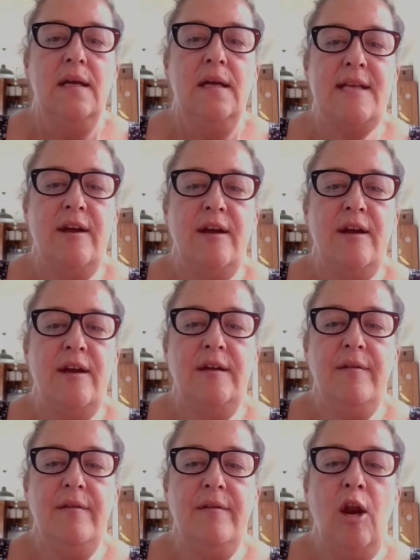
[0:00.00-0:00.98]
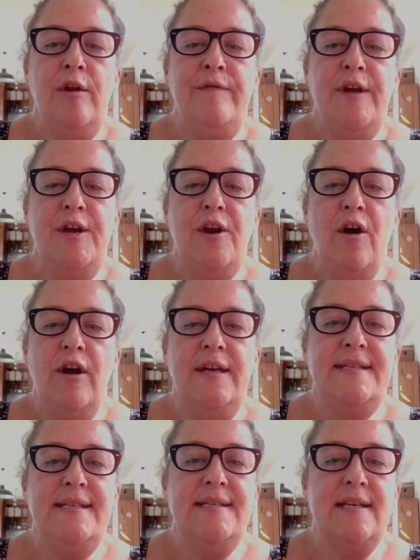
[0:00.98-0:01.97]
So a lot of you
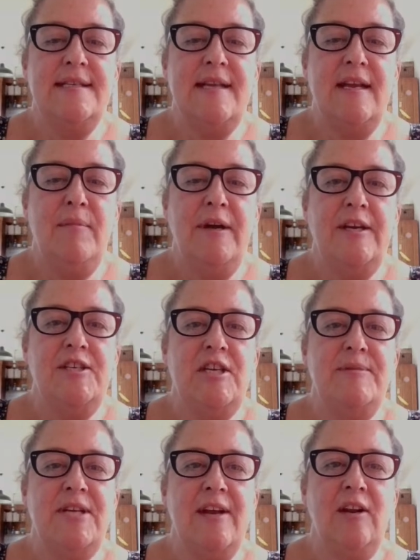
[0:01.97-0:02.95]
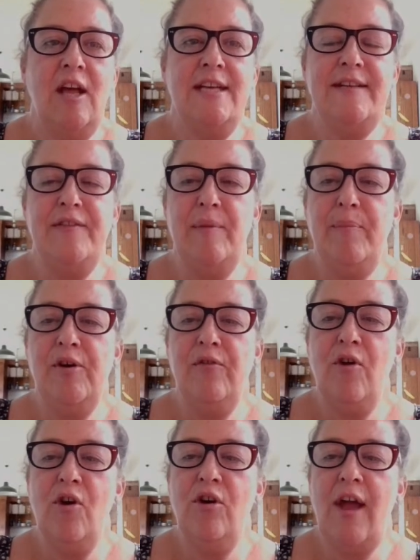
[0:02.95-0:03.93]
know, since I started my YouTube channel, I did the
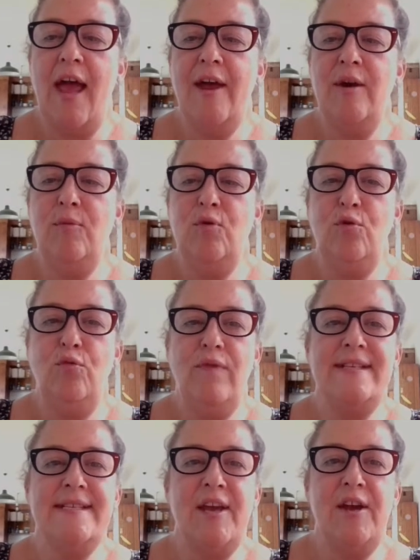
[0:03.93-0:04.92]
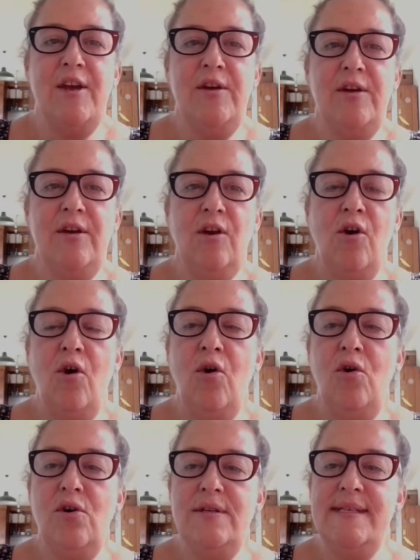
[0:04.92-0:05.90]
Bonorong Animal Rescue
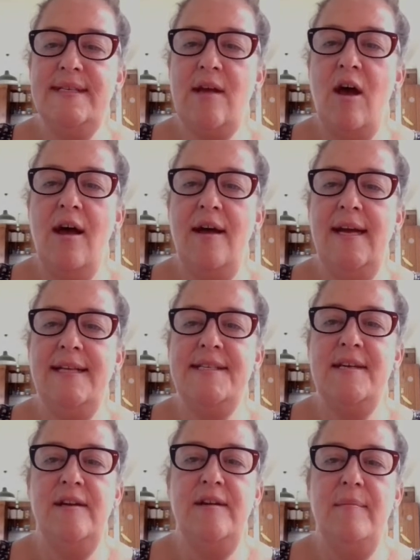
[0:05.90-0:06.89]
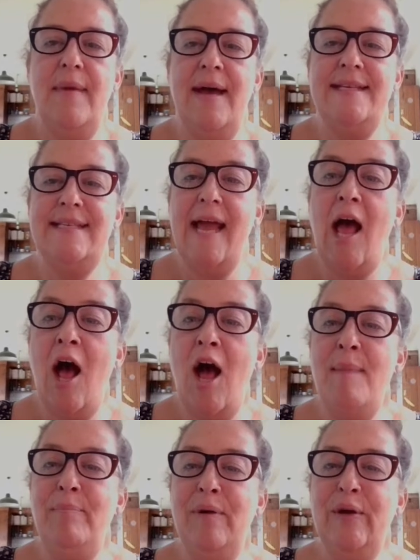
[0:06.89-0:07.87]
course. It's an amazing...
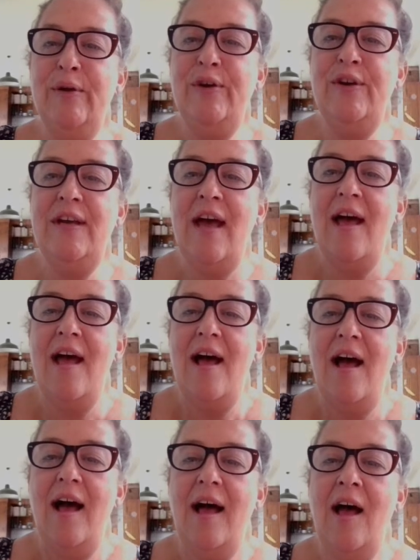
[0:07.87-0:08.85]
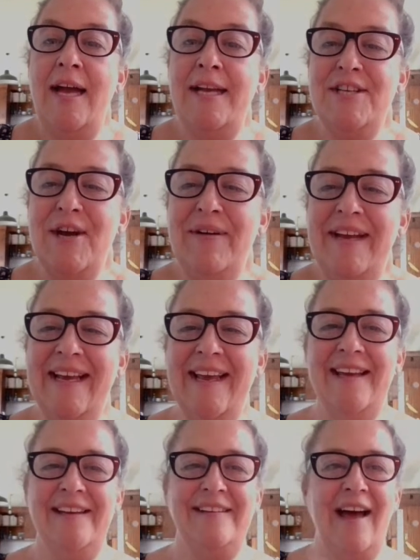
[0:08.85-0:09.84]
Hi, Blue. Hi, Joey
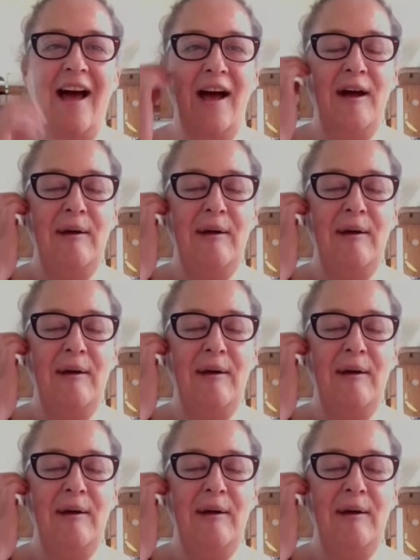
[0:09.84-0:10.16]
again.